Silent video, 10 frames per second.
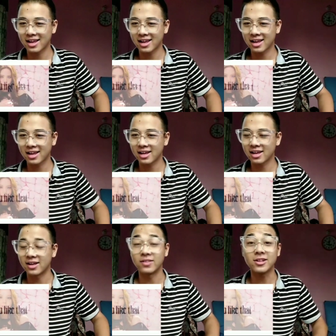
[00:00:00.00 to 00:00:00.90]
that?
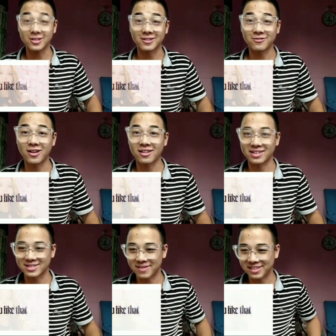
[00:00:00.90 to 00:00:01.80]
They're looking
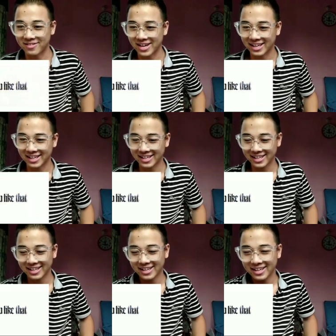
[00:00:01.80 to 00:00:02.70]
flawless, by the way.
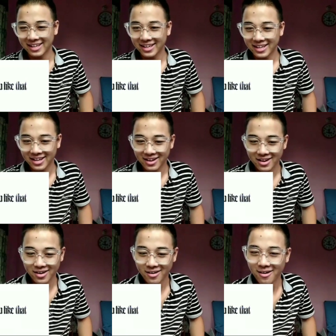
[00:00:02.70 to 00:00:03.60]

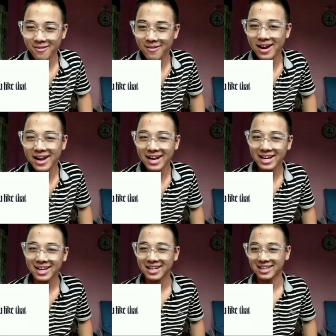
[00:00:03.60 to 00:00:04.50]

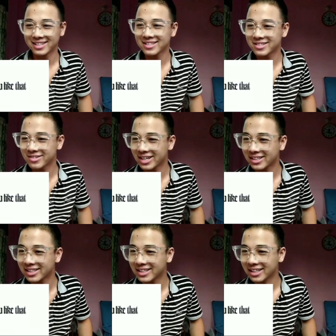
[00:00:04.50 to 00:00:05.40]
Alright, this
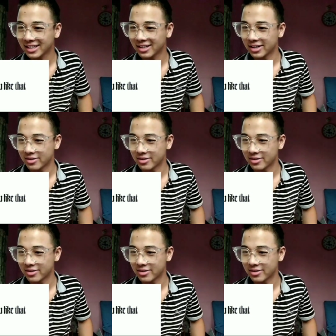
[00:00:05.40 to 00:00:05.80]
really